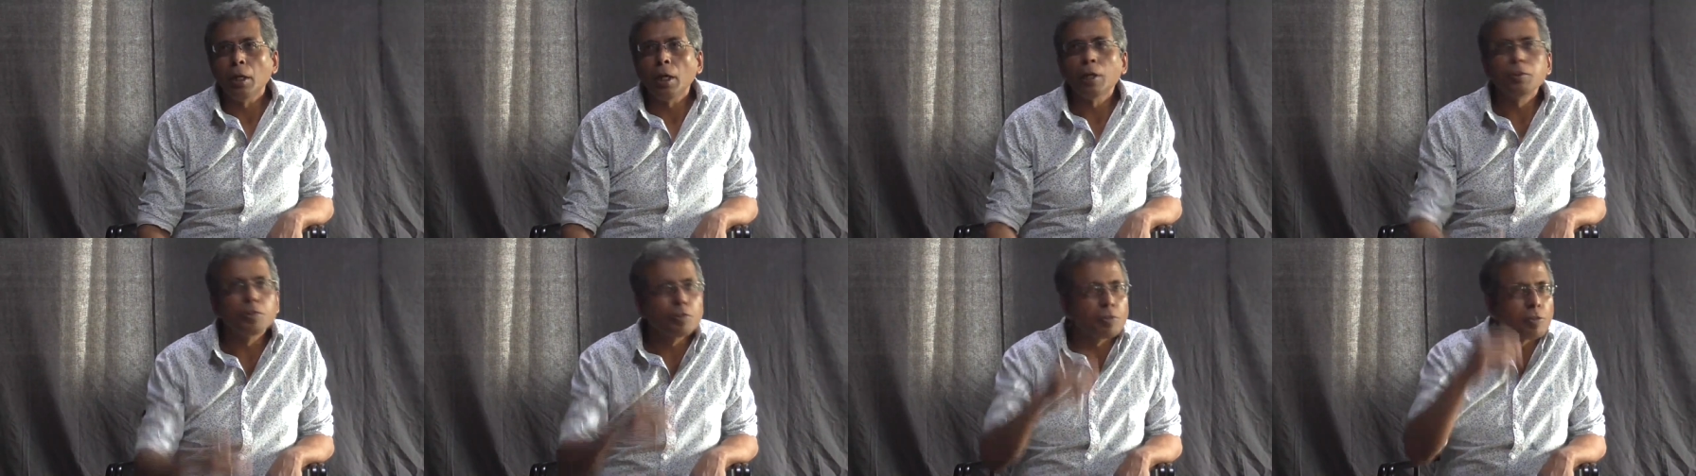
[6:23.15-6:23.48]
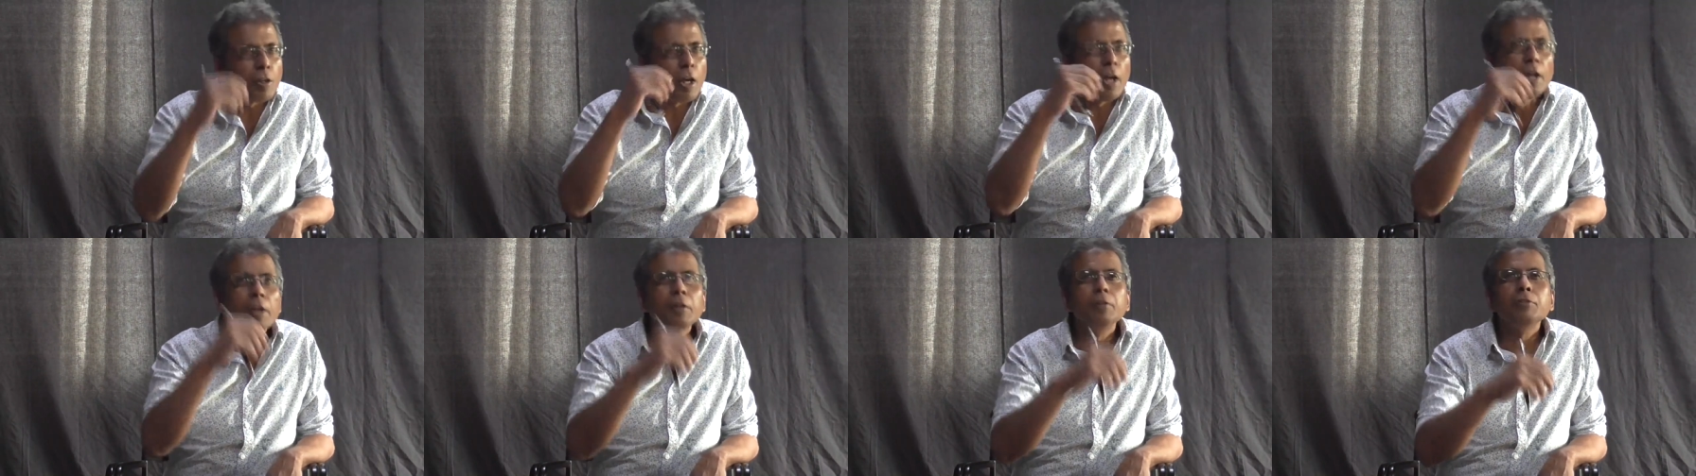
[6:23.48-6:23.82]
And
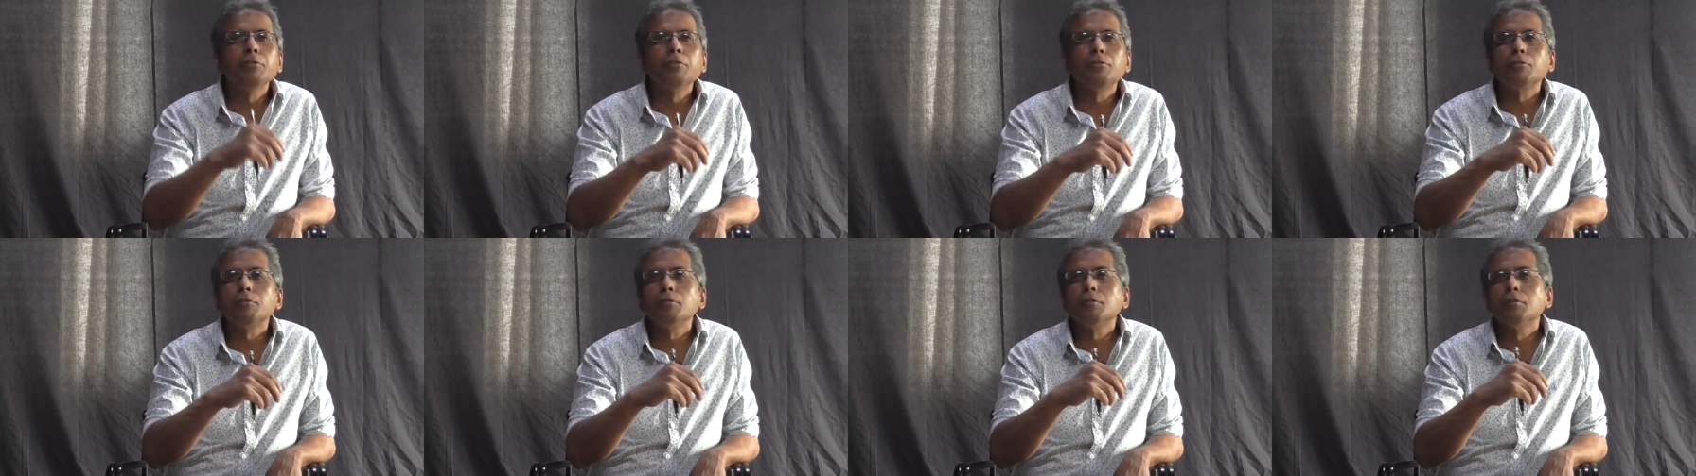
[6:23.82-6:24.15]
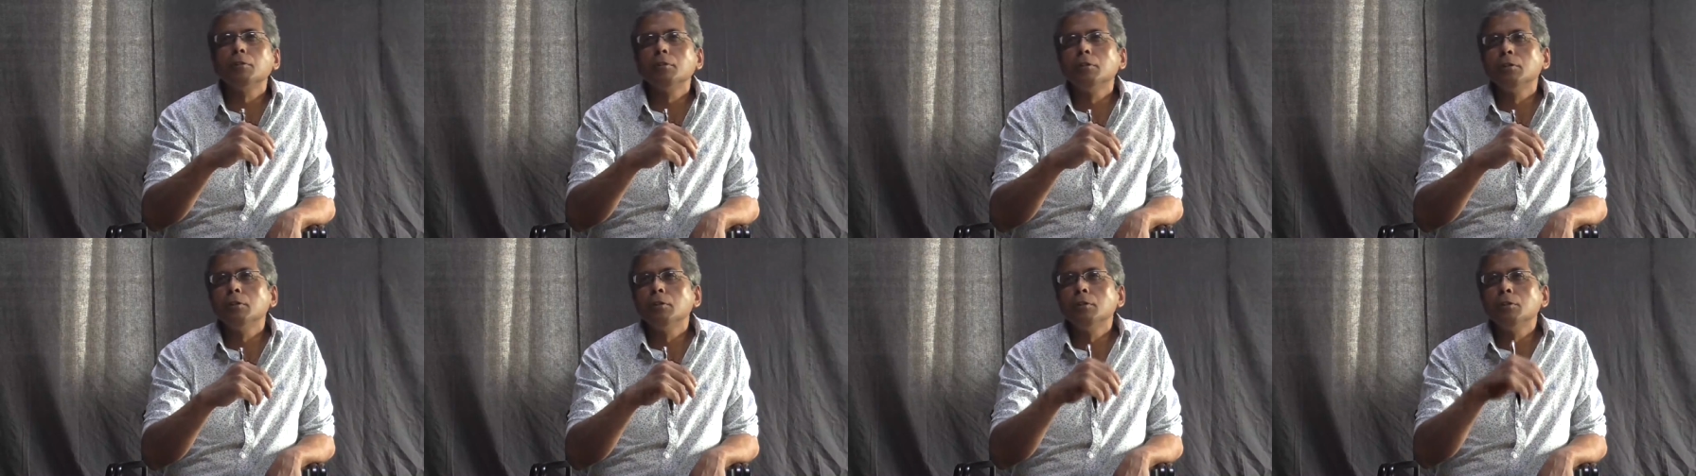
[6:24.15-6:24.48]
science,
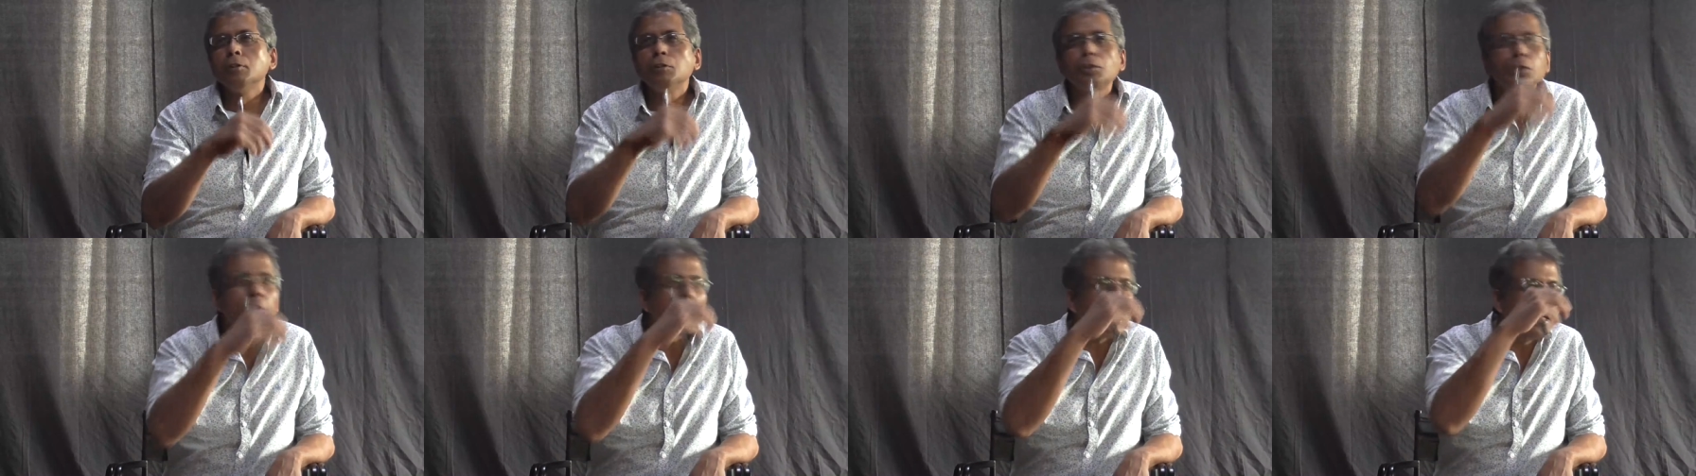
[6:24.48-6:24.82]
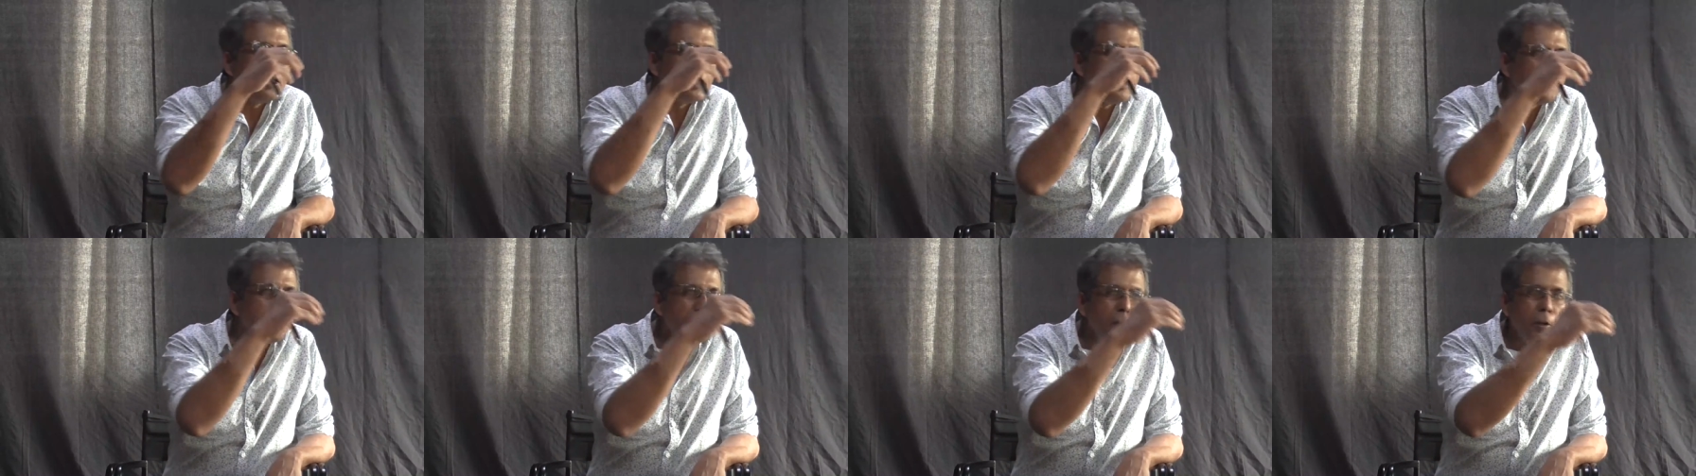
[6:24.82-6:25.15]

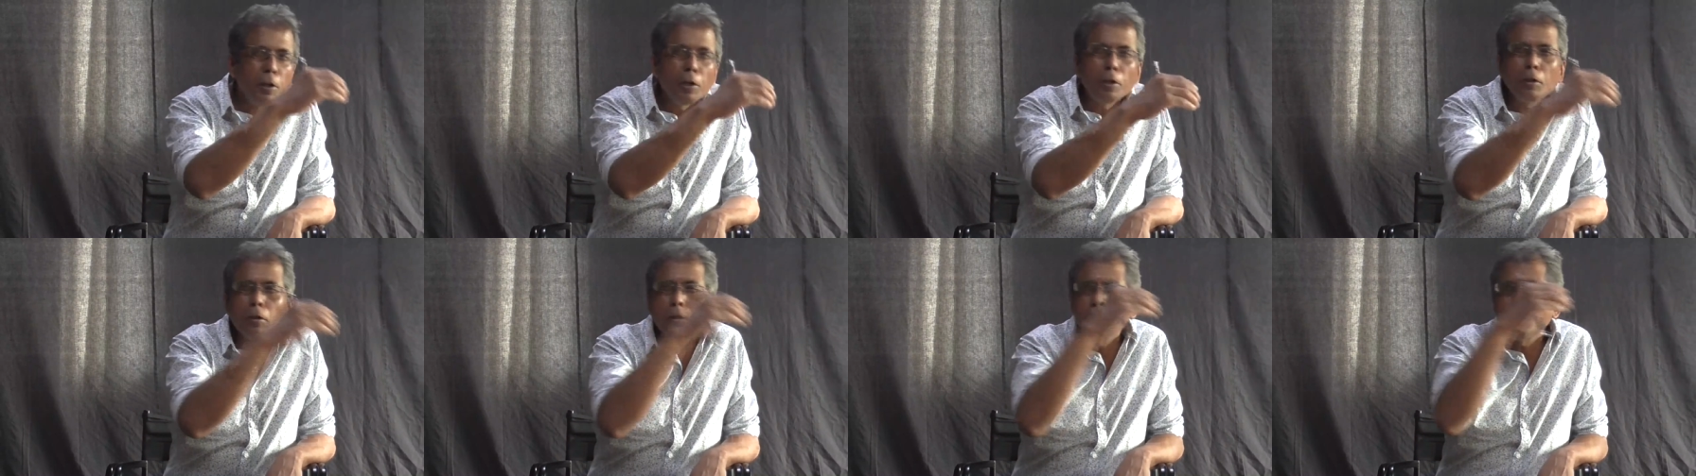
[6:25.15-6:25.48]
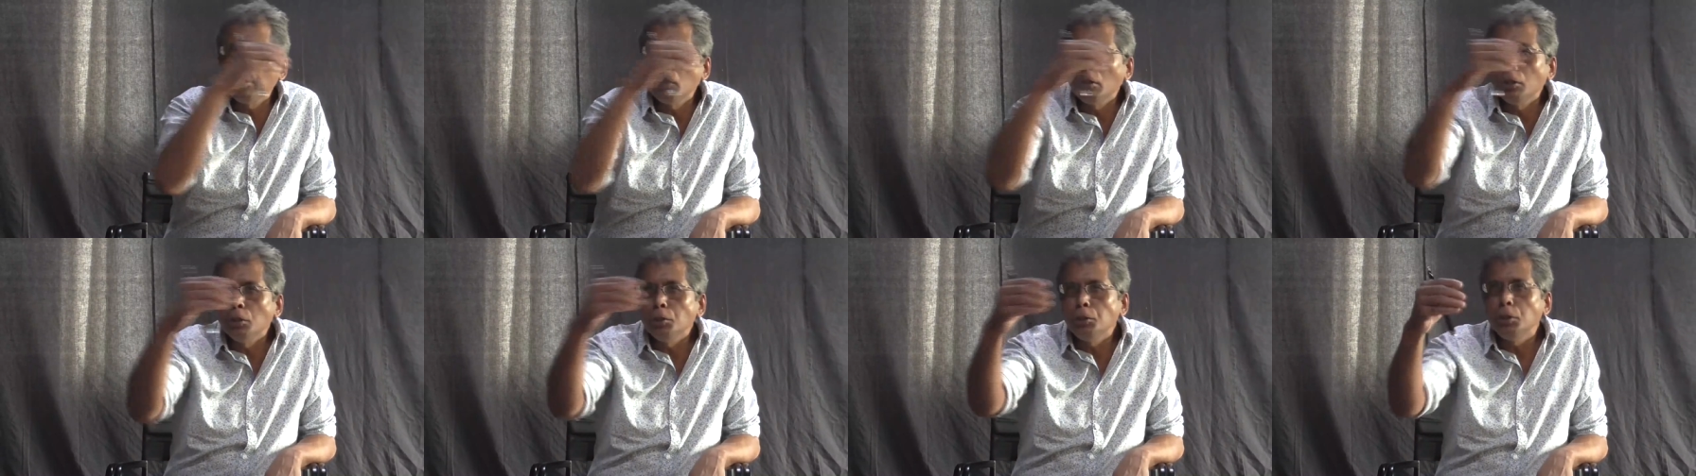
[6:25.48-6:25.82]
scientific
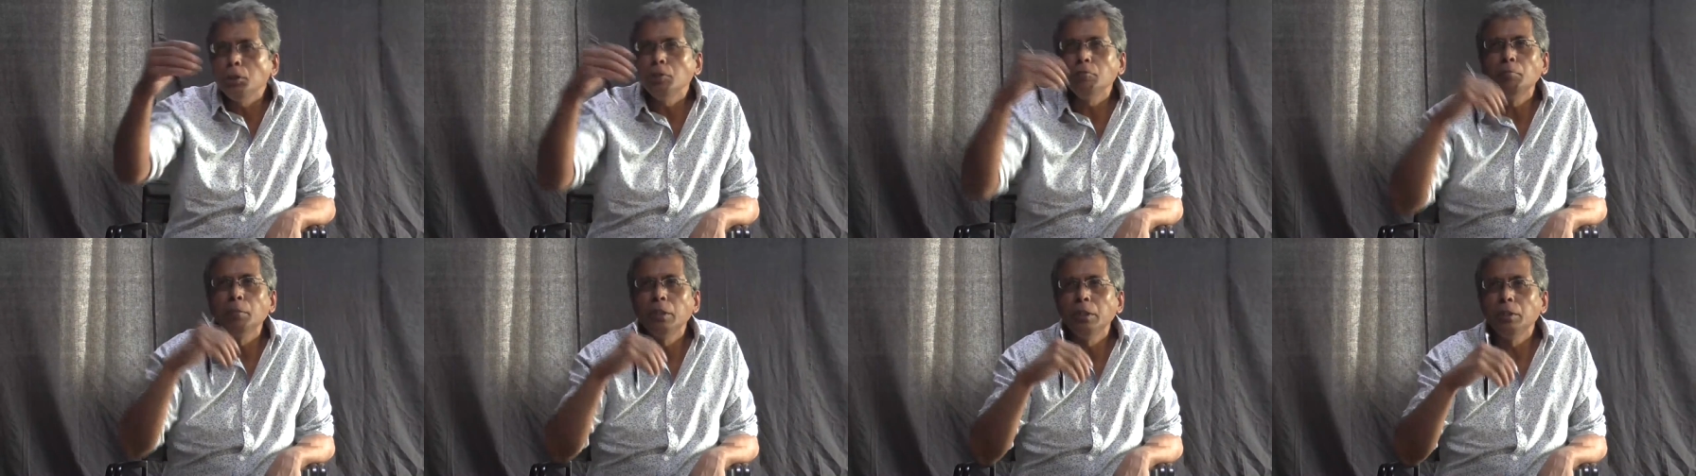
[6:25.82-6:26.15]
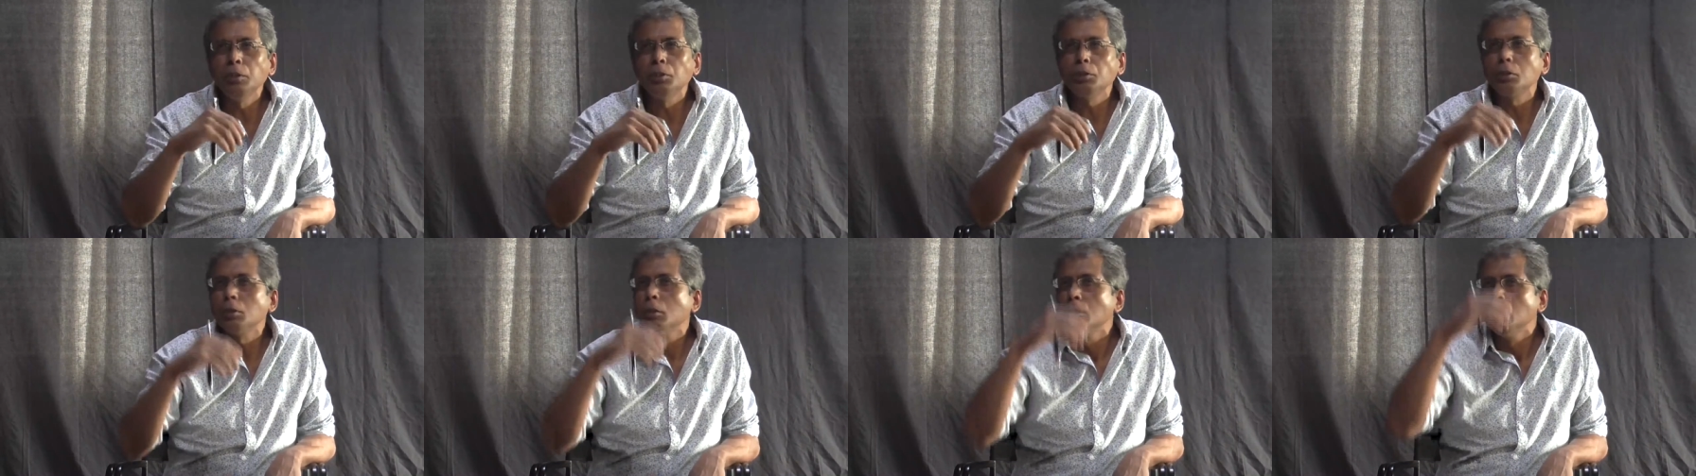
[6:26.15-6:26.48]

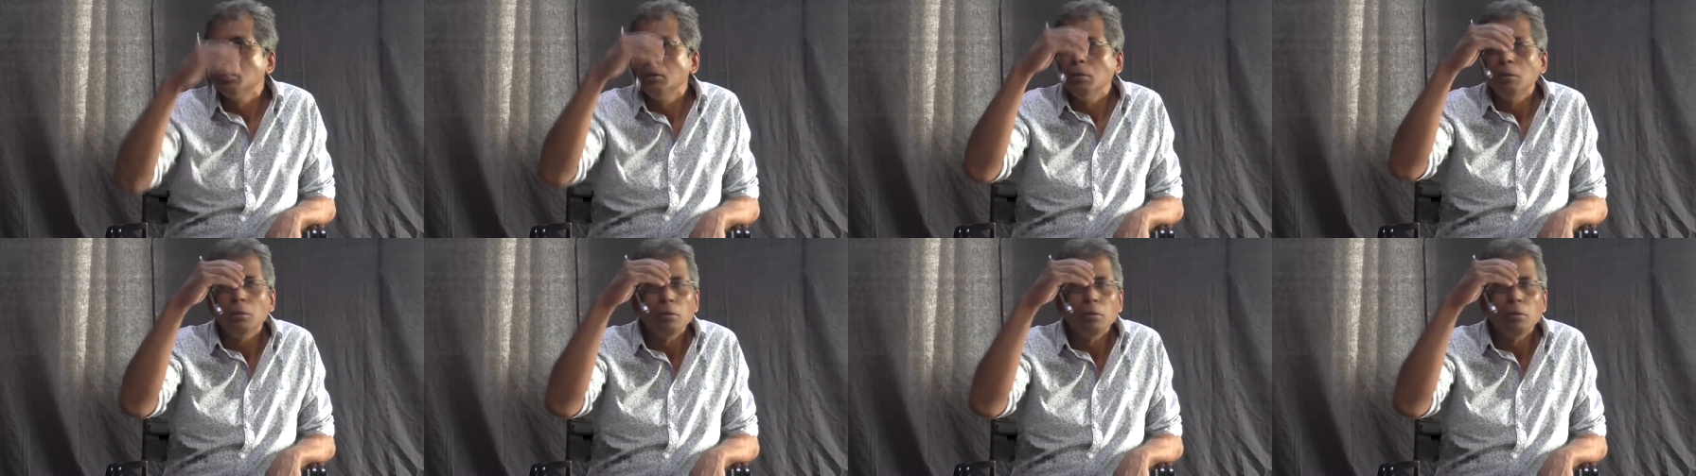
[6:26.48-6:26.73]
achievements,